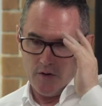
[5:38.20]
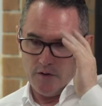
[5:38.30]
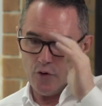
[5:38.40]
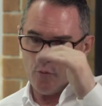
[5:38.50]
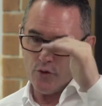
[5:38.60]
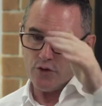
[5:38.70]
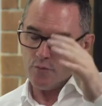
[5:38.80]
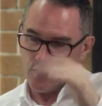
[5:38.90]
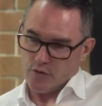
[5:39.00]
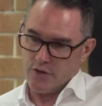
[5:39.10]
If you're a
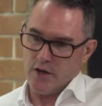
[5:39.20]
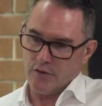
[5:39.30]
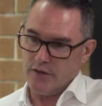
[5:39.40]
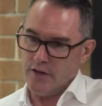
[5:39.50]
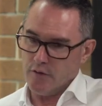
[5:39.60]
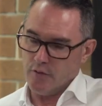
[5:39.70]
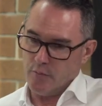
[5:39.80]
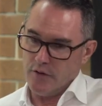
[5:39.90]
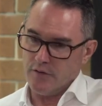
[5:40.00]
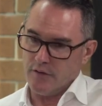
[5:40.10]
principal or a sales leader of a
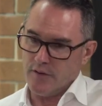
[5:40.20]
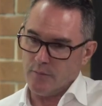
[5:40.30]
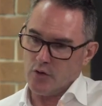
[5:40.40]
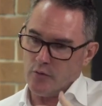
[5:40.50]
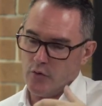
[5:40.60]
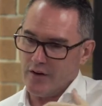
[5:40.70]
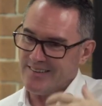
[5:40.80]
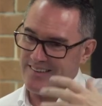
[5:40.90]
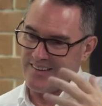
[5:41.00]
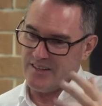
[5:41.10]
business, sometimes you
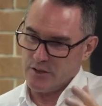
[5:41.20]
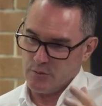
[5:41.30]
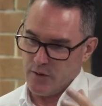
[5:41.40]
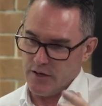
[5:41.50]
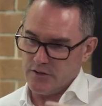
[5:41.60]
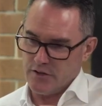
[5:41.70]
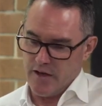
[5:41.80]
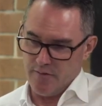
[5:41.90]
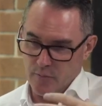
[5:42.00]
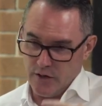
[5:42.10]
actually need the space to
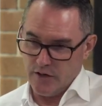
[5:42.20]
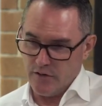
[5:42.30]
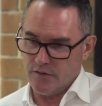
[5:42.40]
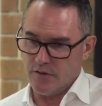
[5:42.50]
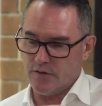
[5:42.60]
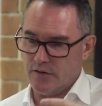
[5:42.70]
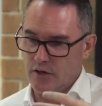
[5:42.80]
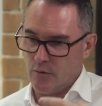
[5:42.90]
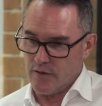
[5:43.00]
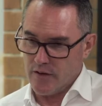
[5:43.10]
have meetings and to
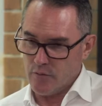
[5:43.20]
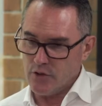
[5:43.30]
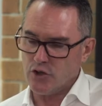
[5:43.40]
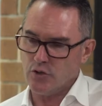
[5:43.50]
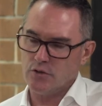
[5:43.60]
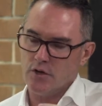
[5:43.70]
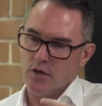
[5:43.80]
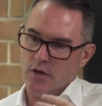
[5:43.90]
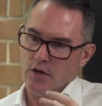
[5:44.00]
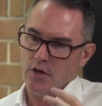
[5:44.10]
deal with other issues.
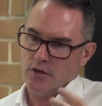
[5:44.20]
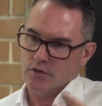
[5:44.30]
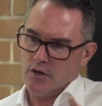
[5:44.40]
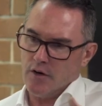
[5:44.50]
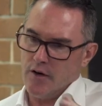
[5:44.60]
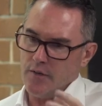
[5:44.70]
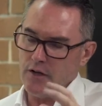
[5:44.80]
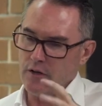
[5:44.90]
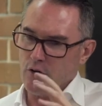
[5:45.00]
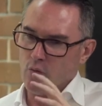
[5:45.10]
So I
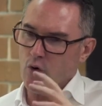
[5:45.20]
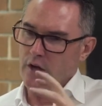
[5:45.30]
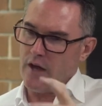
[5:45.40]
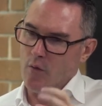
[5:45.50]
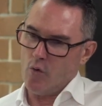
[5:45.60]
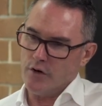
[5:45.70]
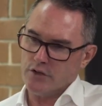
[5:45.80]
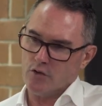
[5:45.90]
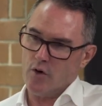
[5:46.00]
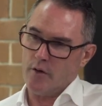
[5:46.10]
think you've got to work out what
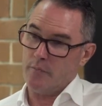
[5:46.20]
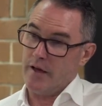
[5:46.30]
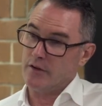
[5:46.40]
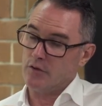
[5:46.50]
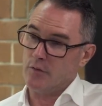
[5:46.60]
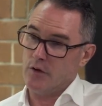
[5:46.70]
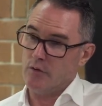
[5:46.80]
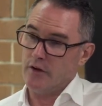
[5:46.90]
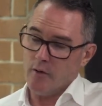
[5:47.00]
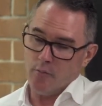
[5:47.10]
is the right balance for
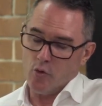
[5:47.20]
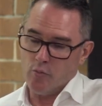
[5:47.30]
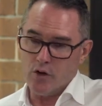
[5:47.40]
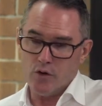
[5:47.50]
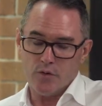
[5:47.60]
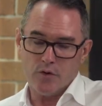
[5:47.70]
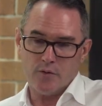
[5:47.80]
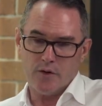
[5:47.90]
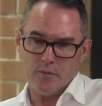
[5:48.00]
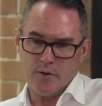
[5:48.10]
you. I know Bill Maloof, who's
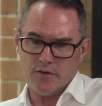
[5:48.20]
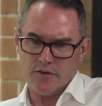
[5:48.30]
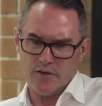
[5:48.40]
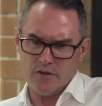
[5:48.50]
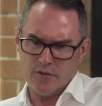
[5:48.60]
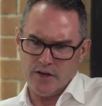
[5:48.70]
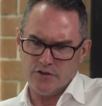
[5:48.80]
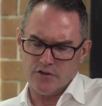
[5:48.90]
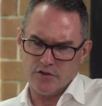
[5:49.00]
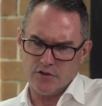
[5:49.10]
one of the most successful
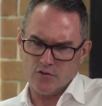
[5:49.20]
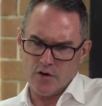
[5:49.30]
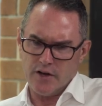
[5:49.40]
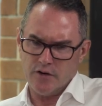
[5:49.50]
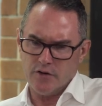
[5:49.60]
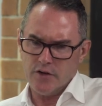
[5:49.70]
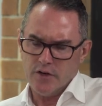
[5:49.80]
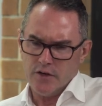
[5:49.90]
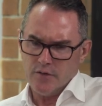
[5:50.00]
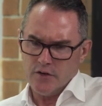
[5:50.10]
agents in Australia, and
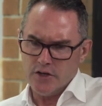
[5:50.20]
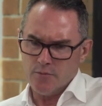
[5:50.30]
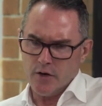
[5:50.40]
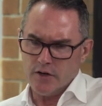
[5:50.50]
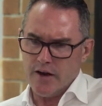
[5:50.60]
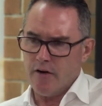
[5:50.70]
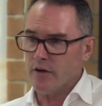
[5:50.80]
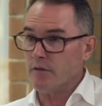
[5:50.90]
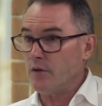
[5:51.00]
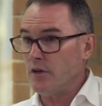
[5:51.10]
he spoke at
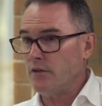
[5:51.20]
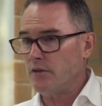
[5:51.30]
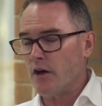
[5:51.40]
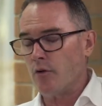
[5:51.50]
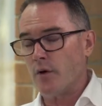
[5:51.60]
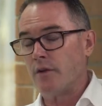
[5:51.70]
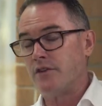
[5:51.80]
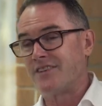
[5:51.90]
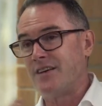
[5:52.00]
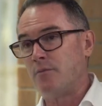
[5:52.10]
ARIC a few years ago, and one of
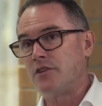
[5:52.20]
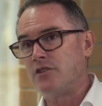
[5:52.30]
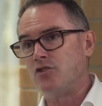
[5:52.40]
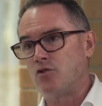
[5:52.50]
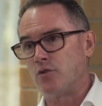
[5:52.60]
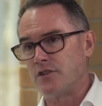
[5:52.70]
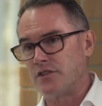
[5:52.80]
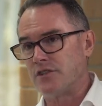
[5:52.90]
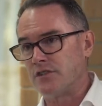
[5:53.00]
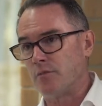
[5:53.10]
his key messages was
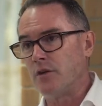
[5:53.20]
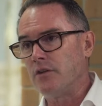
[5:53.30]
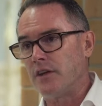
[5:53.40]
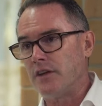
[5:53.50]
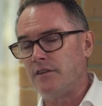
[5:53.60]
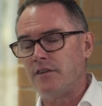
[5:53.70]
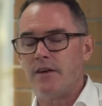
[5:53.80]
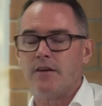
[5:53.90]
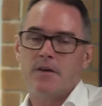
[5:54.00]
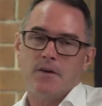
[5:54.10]
accessibility. He said,